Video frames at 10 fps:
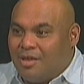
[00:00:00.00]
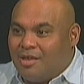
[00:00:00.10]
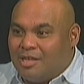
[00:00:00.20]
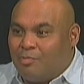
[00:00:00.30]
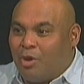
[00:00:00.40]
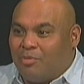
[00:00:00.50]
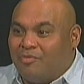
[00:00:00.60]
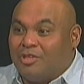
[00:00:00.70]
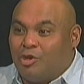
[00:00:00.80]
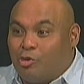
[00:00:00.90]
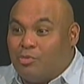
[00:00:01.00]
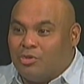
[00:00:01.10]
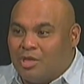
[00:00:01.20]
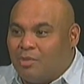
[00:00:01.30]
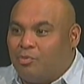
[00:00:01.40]
Department of Interior
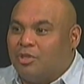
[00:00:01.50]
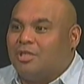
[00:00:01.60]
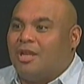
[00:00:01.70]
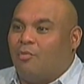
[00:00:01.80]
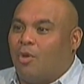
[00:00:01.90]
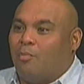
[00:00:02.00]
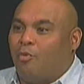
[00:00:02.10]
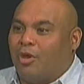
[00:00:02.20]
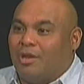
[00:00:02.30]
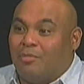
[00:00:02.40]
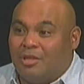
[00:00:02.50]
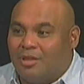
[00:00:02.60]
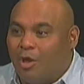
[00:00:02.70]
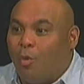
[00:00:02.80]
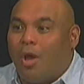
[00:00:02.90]
building a prison at one point. I mean,
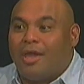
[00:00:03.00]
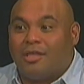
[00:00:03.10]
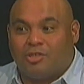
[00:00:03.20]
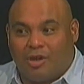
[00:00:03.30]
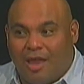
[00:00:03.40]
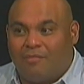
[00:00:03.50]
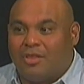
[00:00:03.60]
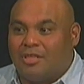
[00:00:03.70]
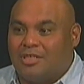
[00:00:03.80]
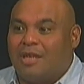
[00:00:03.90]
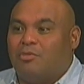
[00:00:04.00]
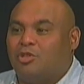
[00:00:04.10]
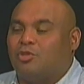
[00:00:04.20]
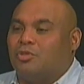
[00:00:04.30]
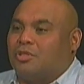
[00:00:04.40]
the Hawaiians are having the same
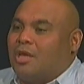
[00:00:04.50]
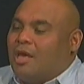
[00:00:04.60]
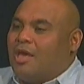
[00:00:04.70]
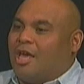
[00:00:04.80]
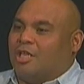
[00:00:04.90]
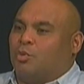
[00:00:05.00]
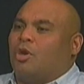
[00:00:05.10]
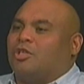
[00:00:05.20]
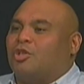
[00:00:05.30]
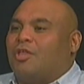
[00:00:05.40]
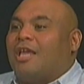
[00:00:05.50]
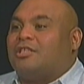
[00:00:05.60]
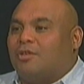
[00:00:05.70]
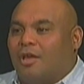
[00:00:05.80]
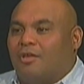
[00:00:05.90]
issues as we are. So
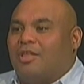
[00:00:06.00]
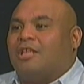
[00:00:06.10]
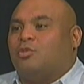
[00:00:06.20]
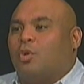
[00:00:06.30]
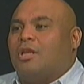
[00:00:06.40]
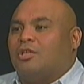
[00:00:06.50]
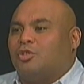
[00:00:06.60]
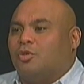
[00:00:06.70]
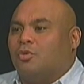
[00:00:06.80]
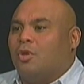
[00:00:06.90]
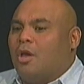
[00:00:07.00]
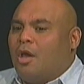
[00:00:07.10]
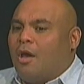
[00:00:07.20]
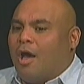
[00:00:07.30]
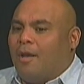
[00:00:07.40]
that's one issue.
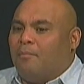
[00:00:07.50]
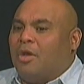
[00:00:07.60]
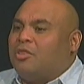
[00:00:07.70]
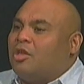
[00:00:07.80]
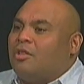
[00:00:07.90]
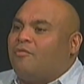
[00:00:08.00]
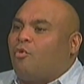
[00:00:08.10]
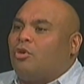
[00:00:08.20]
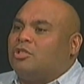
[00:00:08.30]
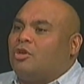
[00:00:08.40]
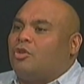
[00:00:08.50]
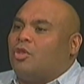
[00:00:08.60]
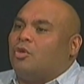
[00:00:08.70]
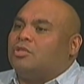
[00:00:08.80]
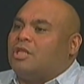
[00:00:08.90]
But then, of course, there are
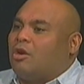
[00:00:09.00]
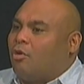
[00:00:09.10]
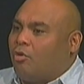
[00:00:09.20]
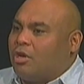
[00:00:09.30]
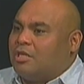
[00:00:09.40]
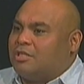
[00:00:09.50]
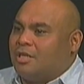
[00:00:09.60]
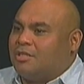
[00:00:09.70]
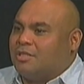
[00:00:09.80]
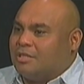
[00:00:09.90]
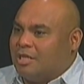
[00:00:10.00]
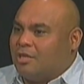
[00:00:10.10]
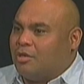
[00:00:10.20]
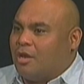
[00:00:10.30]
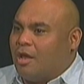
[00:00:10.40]
those that are already citizens
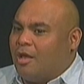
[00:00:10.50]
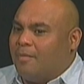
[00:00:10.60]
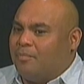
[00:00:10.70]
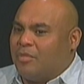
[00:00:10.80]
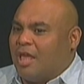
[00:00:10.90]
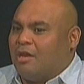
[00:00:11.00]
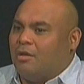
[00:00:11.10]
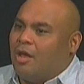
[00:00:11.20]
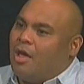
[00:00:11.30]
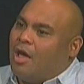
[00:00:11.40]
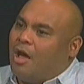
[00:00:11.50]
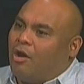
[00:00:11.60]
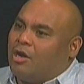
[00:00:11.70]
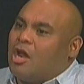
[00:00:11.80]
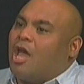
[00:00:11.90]
and
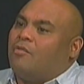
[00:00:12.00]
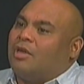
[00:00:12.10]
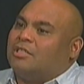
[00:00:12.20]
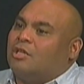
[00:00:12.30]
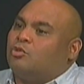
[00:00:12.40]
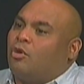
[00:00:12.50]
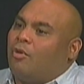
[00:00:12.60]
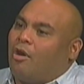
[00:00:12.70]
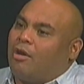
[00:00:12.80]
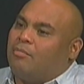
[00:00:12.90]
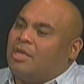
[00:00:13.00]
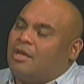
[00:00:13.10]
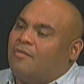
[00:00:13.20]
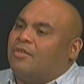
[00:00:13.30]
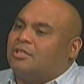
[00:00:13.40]
are non-residents or are being
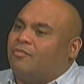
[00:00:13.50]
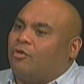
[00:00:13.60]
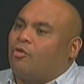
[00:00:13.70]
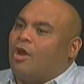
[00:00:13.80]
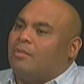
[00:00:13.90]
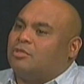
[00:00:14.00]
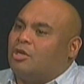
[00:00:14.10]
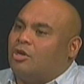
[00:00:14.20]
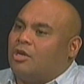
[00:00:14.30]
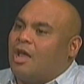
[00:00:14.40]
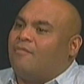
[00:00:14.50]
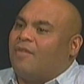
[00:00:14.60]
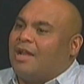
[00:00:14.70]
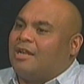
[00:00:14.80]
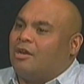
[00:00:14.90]
convicted for crimes that are not
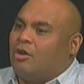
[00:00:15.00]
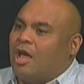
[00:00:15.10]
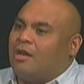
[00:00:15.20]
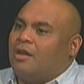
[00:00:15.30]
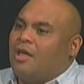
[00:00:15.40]
violent and are not